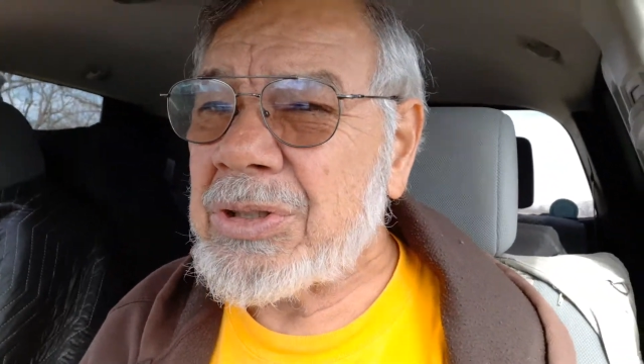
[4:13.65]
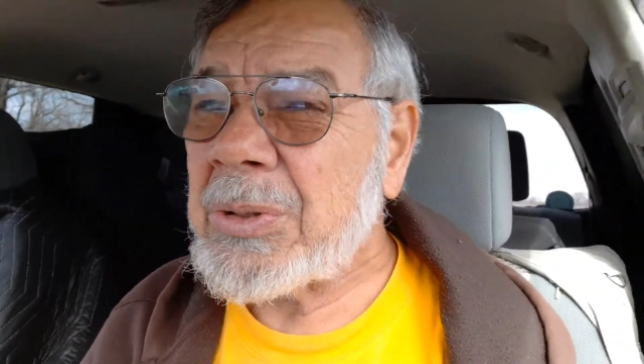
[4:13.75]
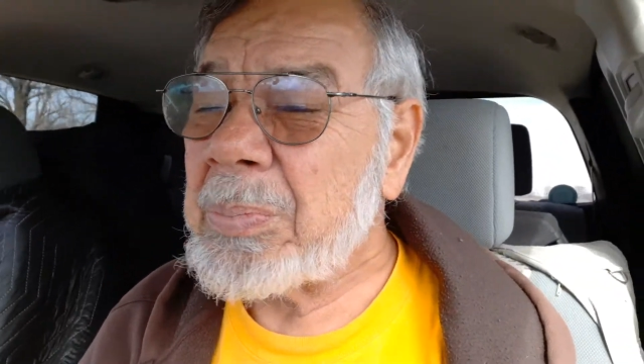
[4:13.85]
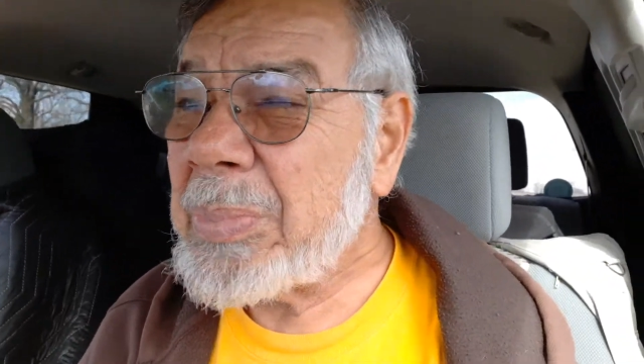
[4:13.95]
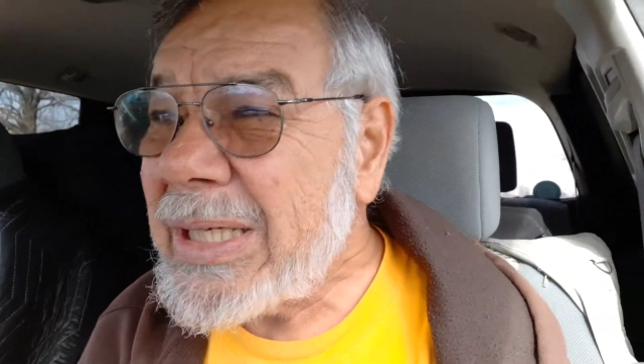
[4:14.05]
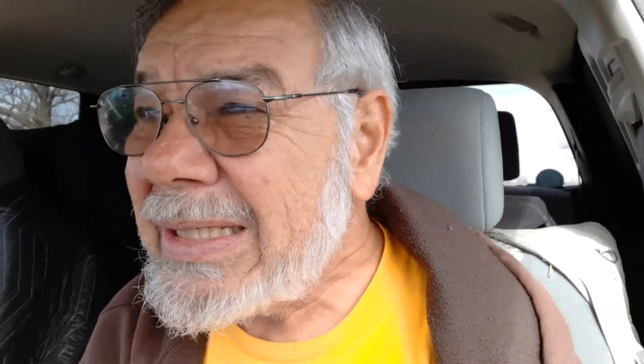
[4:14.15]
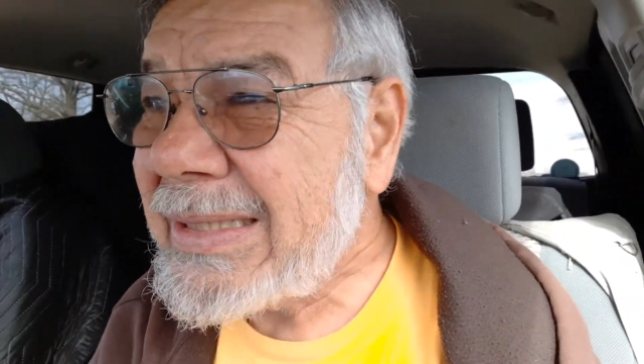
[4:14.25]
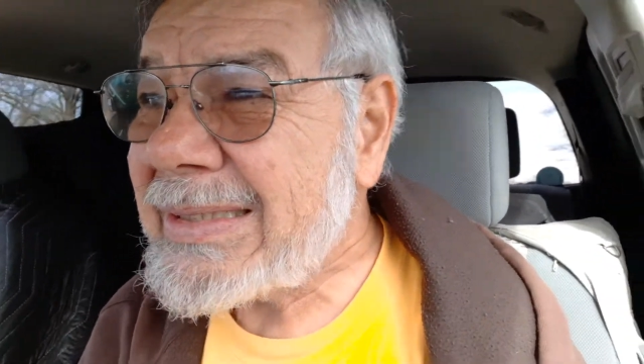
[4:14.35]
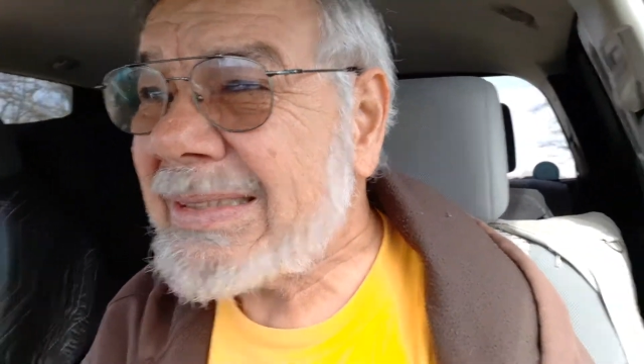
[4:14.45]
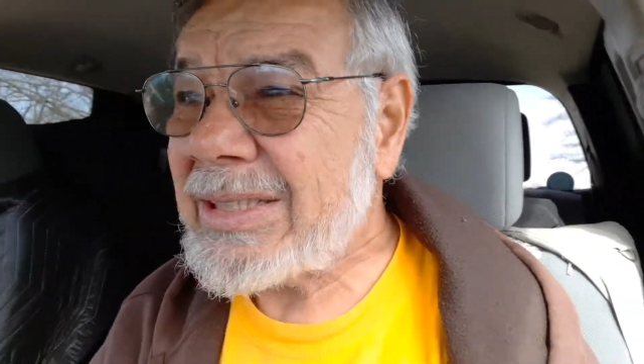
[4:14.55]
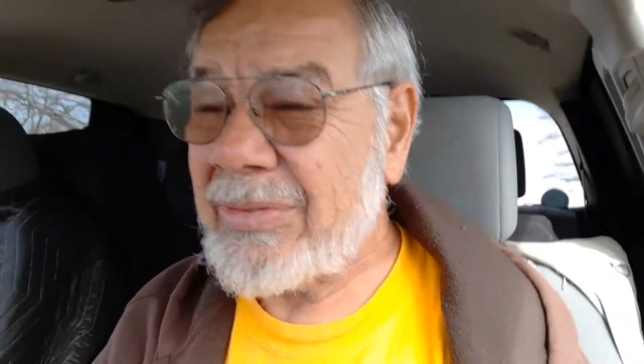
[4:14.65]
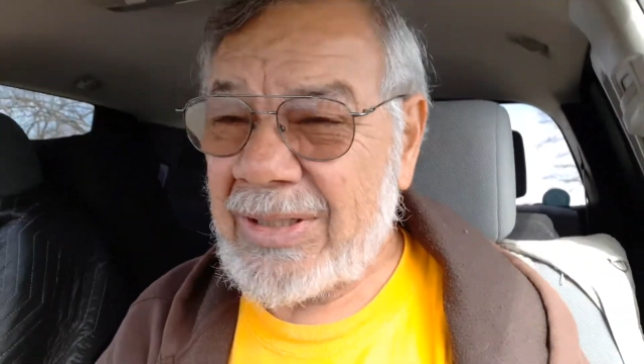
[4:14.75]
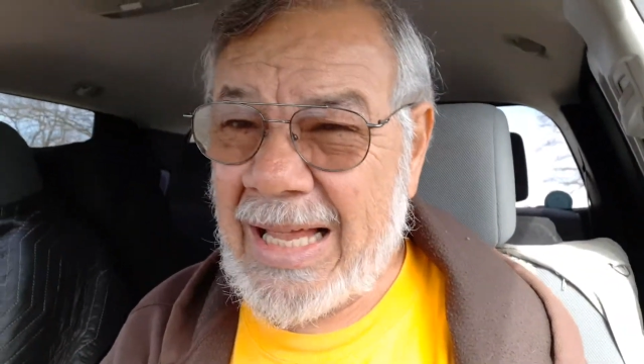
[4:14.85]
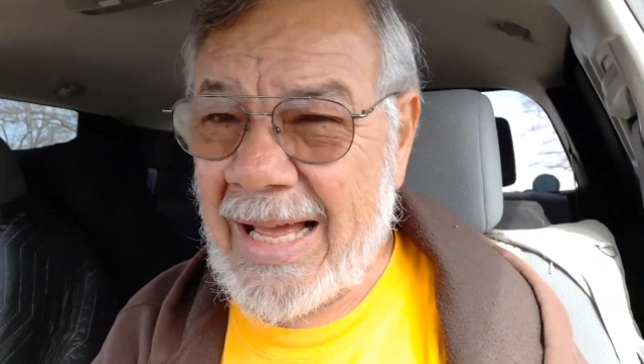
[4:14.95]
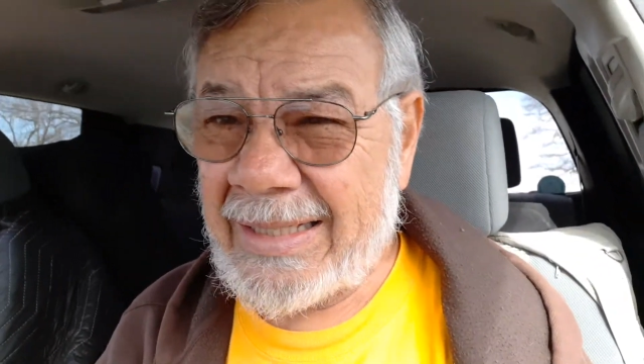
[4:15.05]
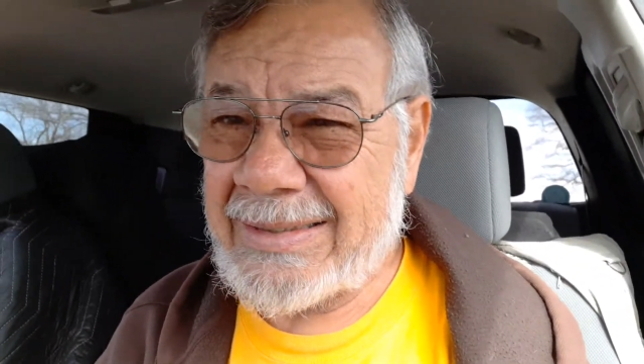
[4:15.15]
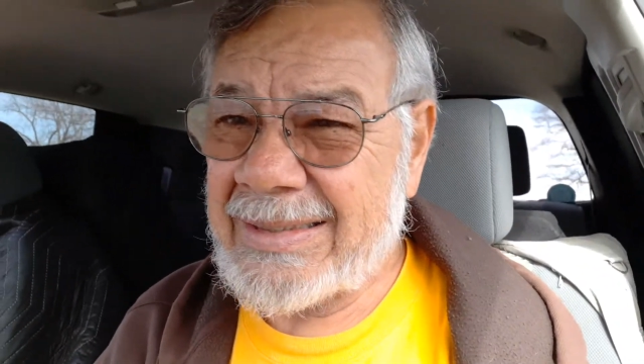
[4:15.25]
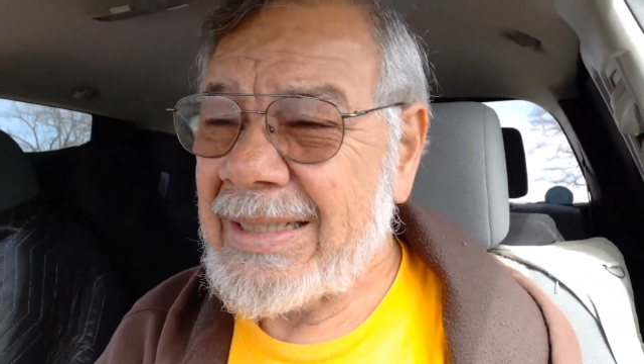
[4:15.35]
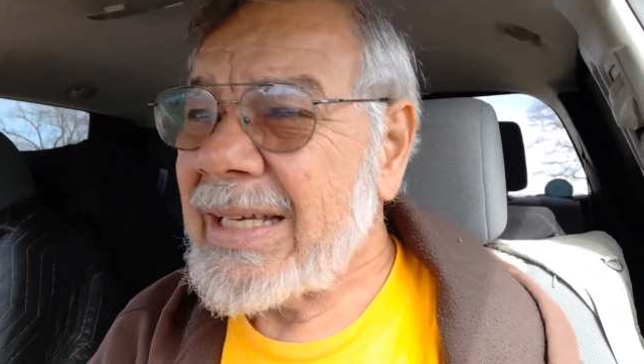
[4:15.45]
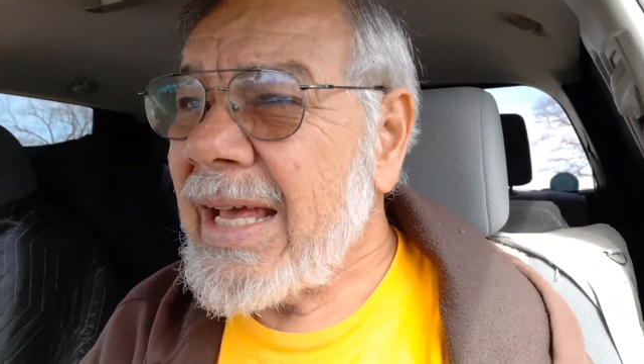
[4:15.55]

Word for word: to be civilized.